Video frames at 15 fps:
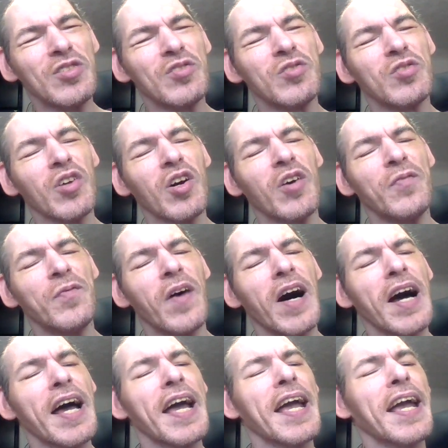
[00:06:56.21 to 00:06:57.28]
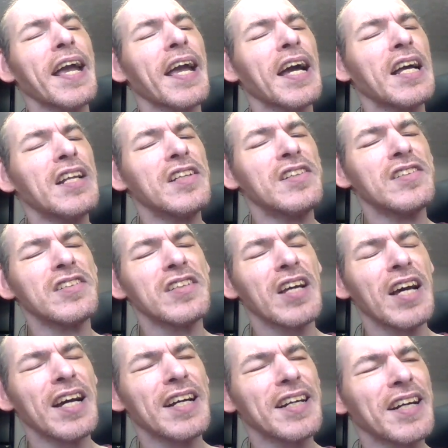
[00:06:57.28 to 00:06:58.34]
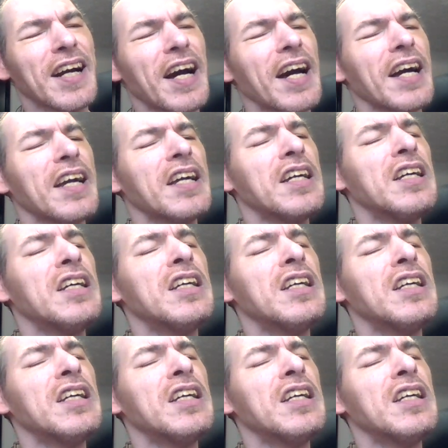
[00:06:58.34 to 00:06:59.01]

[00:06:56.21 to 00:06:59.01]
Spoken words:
show my hands, that guy,